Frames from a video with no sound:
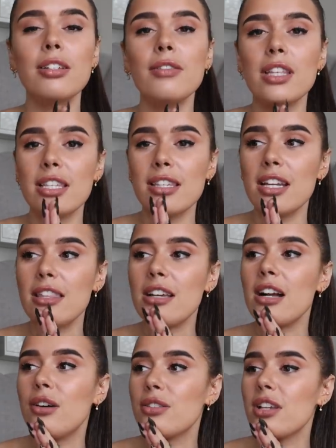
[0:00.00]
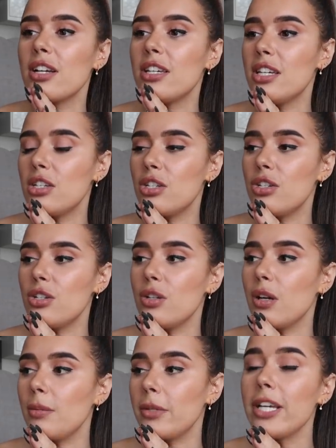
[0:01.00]
I don't think there's anything else I need
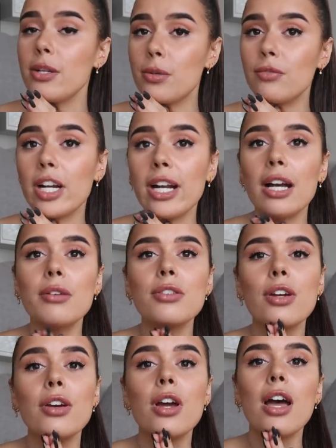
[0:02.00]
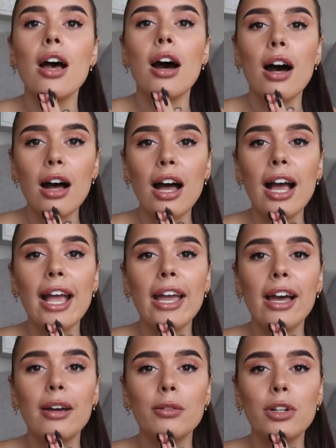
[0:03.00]
to update you on right now. So
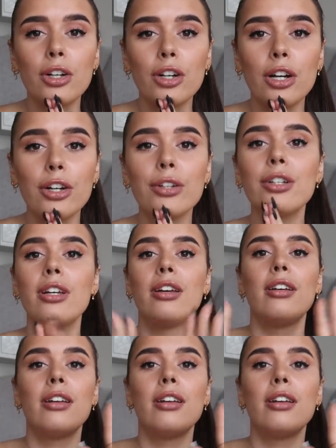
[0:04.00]
I am gonna go